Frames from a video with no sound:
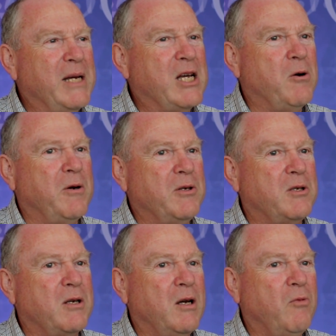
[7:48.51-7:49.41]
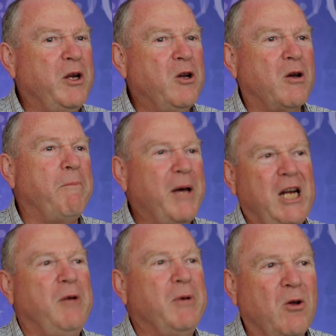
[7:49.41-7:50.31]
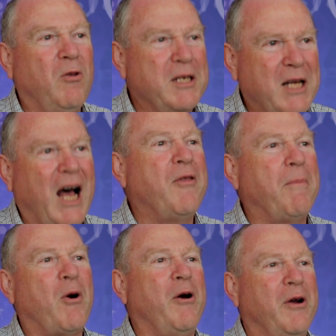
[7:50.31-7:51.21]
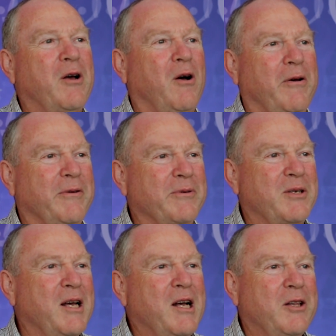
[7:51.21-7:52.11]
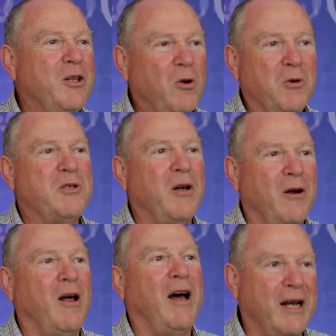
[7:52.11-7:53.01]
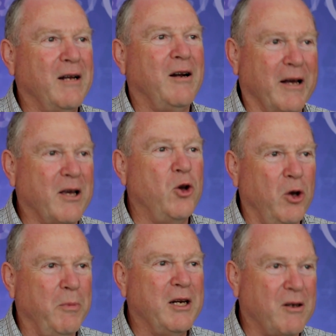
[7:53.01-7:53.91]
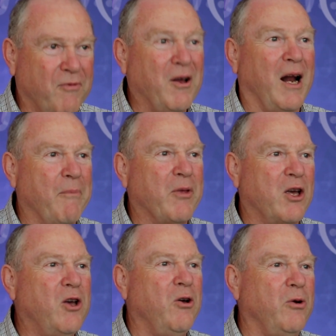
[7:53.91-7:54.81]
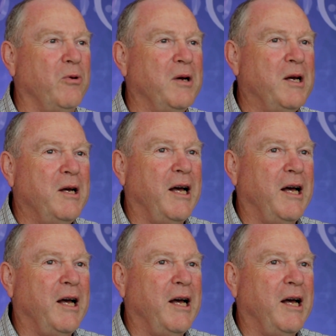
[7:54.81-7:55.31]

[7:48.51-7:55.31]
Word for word: because when you're competing with all these other protocols that also like, like Cubic, to fill up the queue,